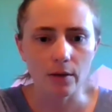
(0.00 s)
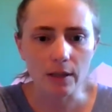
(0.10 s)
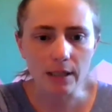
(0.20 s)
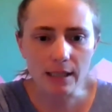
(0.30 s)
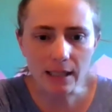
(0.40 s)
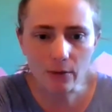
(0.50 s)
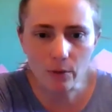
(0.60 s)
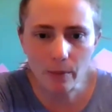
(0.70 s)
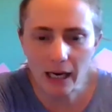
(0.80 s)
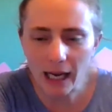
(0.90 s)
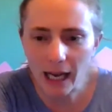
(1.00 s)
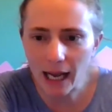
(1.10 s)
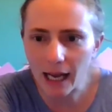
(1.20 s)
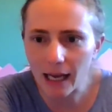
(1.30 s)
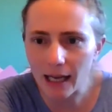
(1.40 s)
let's see, Rebecca
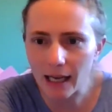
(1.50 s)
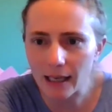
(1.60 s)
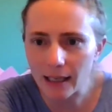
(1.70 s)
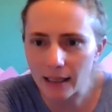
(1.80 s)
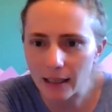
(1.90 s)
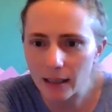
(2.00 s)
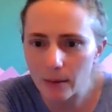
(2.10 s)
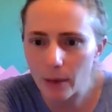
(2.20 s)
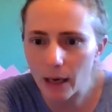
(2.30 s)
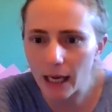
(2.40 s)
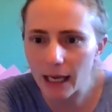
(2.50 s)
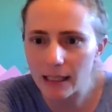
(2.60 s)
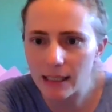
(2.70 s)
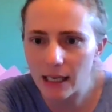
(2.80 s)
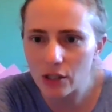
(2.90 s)
had, my
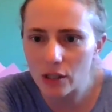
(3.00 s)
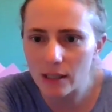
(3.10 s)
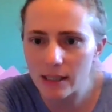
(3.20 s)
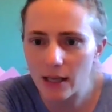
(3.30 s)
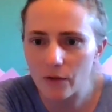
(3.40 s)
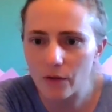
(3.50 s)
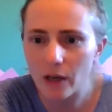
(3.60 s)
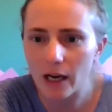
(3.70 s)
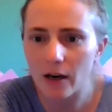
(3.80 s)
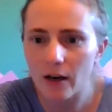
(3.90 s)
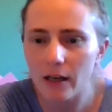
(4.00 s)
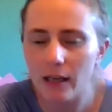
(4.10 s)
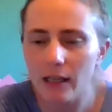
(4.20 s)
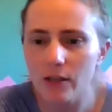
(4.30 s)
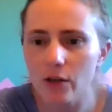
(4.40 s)
intention is self-care,
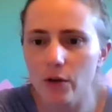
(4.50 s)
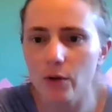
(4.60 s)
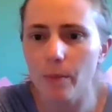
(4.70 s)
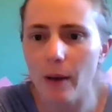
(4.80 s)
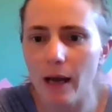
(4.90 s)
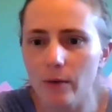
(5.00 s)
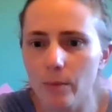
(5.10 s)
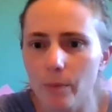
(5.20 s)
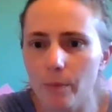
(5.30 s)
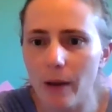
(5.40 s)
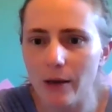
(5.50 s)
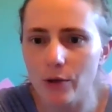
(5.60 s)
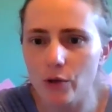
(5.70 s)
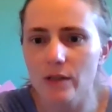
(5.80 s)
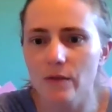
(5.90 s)
internal
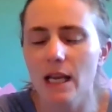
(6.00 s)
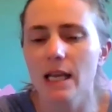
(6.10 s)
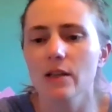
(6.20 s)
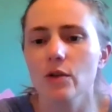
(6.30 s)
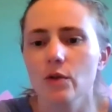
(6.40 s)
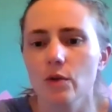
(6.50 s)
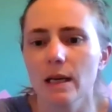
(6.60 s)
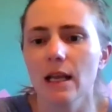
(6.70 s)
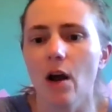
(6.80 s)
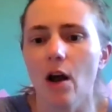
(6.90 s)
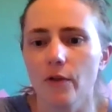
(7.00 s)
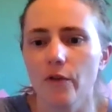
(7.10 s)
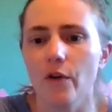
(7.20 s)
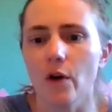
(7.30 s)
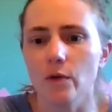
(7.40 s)
boundaries of taking social media off her
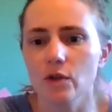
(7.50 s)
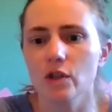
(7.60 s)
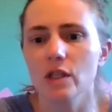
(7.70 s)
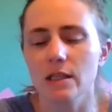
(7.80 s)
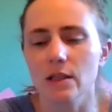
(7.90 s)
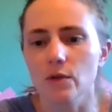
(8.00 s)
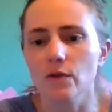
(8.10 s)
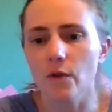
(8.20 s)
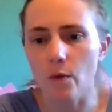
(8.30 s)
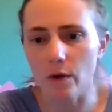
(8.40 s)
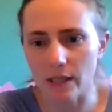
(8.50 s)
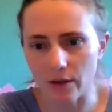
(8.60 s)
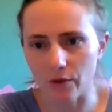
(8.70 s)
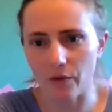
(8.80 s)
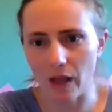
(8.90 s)
phone so she doesn't lose focus
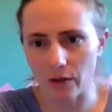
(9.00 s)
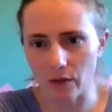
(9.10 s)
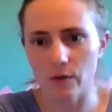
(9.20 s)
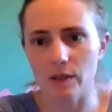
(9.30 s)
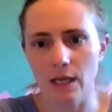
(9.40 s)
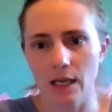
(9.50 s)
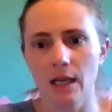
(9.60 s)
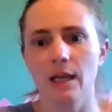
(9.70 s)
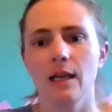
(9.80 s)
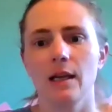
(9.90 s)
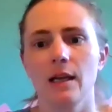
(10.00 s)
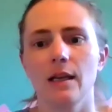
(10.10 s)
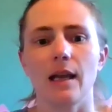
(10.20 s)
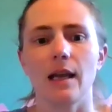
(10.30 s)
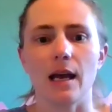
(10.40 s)
on her values.
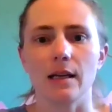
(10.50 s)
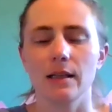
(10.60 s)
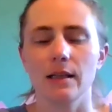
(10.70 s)
Yeah.